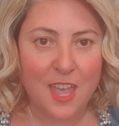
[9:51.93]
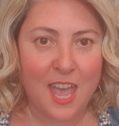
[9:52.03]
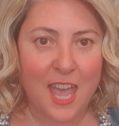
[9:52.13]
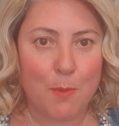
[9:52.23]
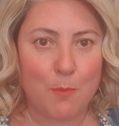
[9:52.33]

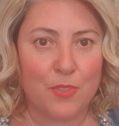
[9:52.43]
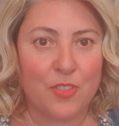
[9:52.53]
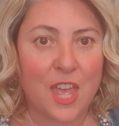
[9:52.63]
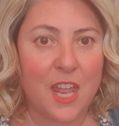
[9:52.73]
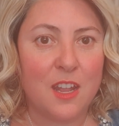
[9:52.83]

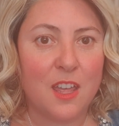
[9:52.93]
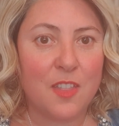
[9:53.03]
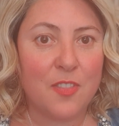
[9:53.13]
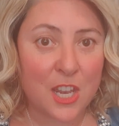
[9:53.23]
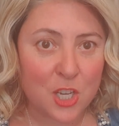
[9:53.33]
then
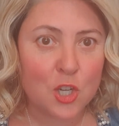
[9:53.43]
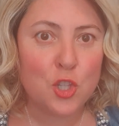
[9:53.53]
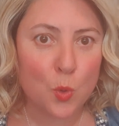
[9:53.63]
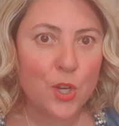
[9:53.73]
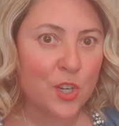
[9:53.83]
you
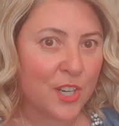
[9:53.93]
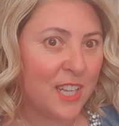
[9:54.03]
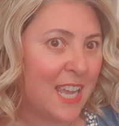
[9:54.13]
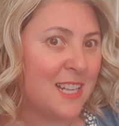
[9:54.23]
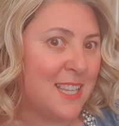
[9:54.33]
know you're going to
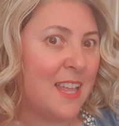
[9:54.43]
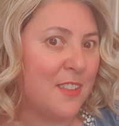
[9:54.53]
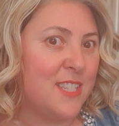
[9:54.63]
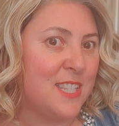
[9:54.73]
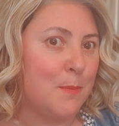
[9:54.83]
get exactly
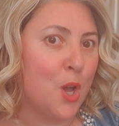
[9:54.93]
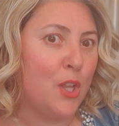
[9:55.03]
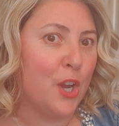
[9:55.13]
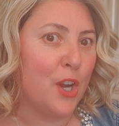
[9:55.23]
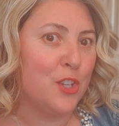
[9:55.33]
the same
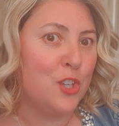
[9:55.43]
colour.